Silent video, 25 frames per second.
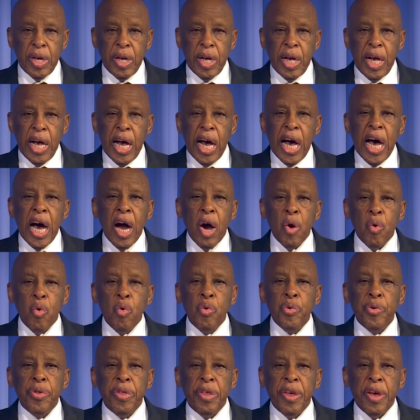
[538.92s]
I
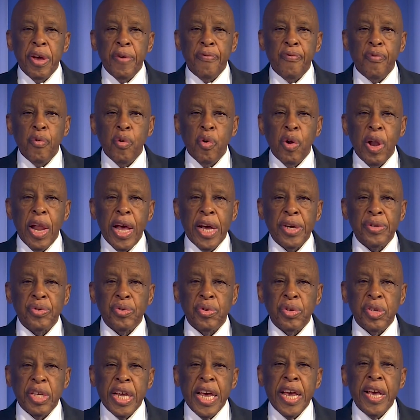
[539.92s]
would therefore like to
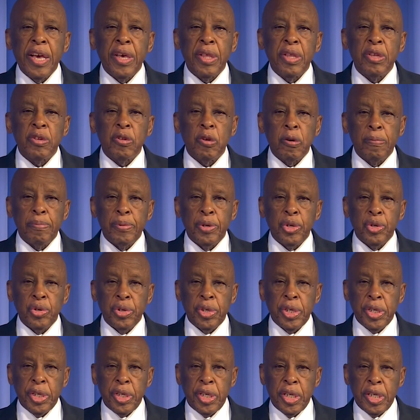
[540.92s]
take this
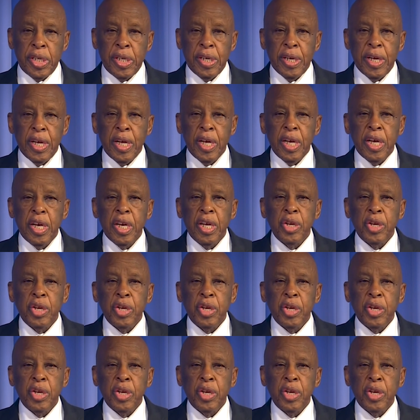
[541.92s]
opportunity to